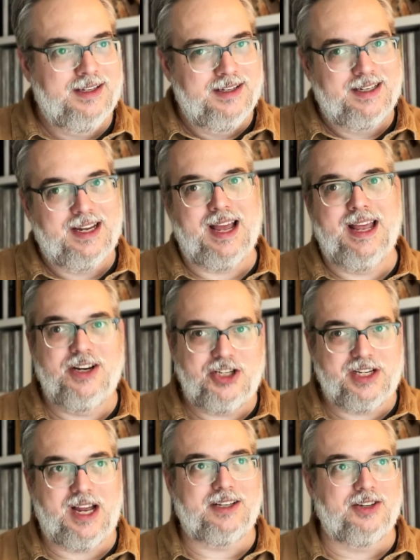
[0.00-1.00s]
Kind of
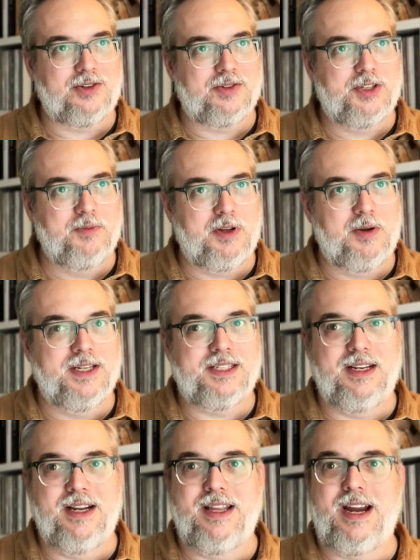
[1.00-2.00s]
shocked Uncle Tupelo
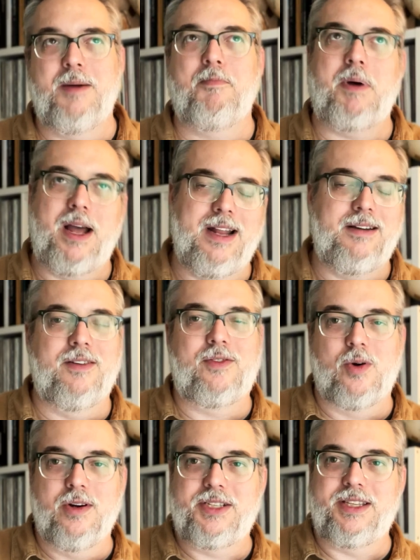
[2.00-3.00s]
isn't in there, but of
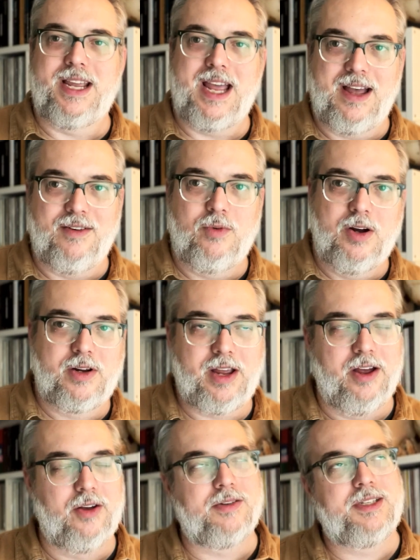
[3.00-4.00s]
course they have
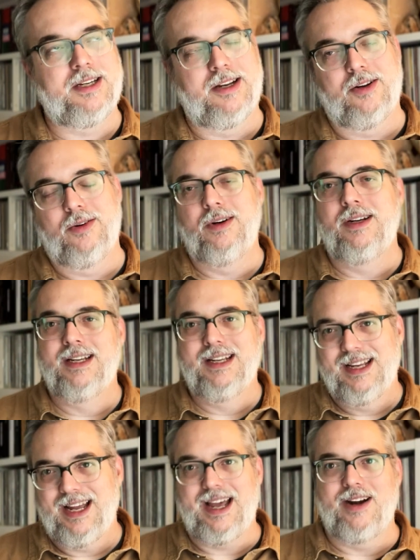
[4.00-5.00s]
Wilco, so
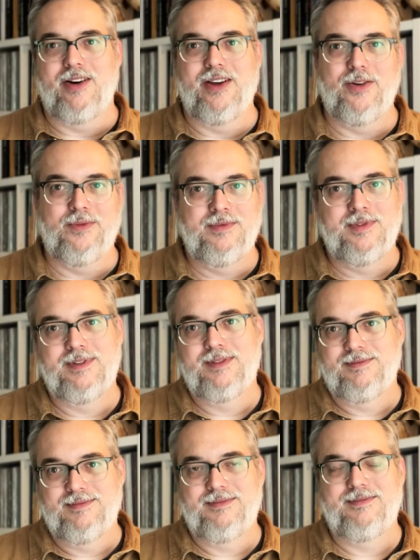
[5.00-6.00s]
I don't know.
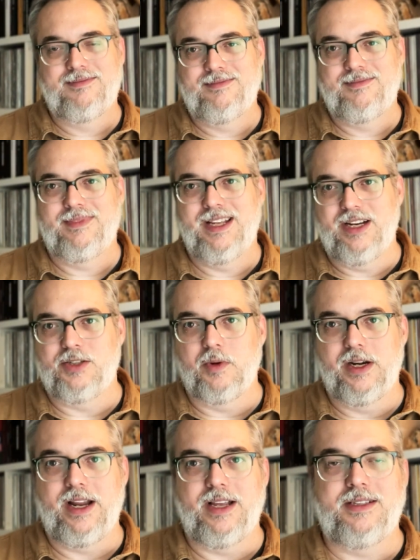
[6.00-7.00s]
It is what
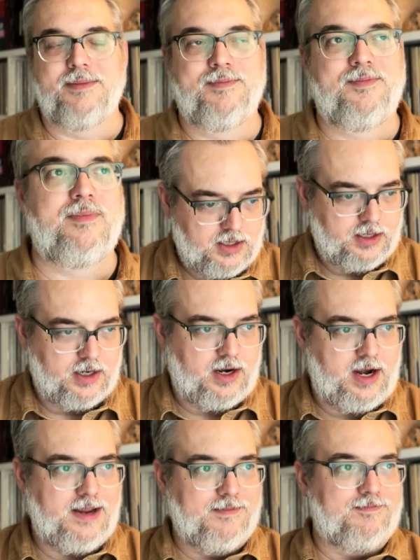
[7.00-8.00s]
it is. All
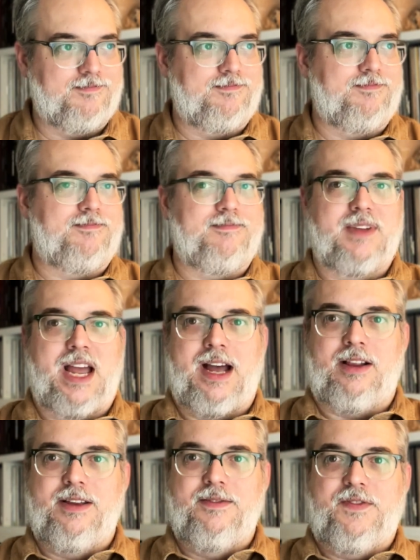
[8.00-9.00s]
right,
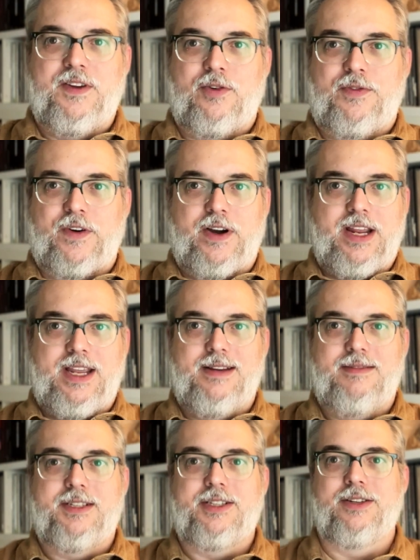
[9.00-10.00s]
Alan, feel free
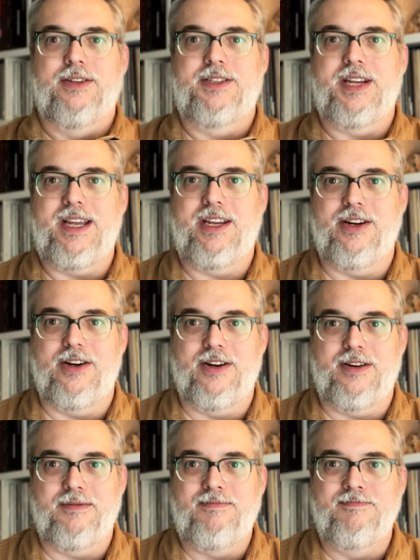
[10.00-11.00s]
to take
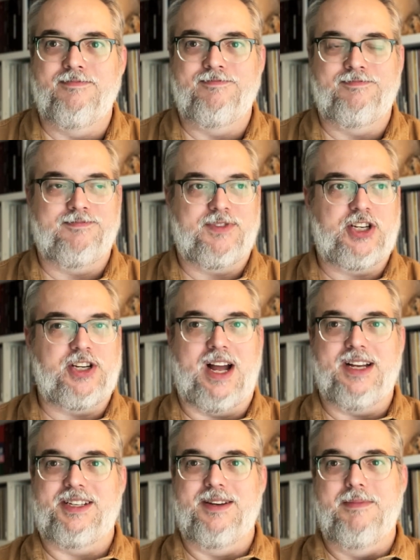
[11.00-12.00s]
your
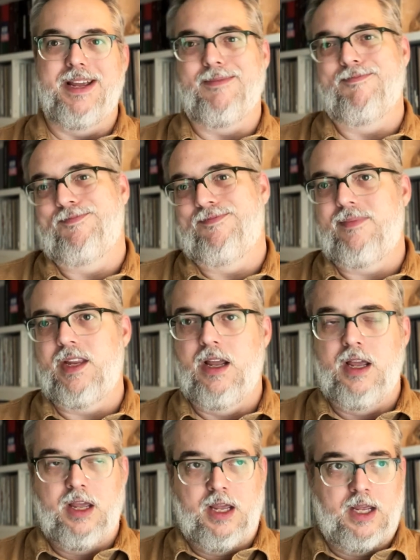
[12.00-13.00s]
shots at me.
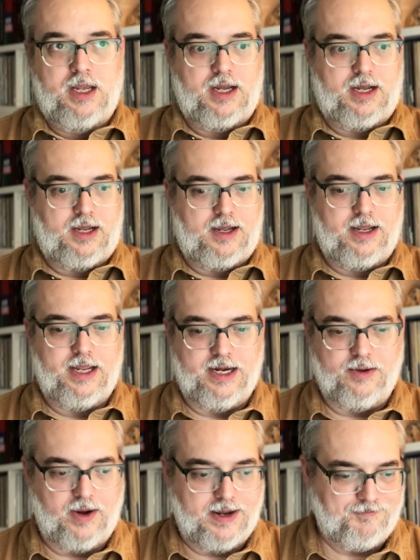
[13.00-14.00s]

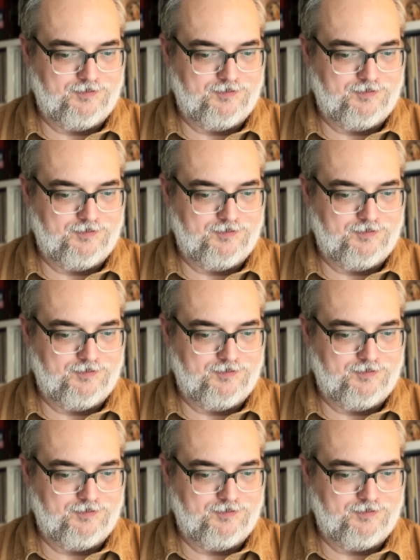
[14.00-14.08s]
Anyway,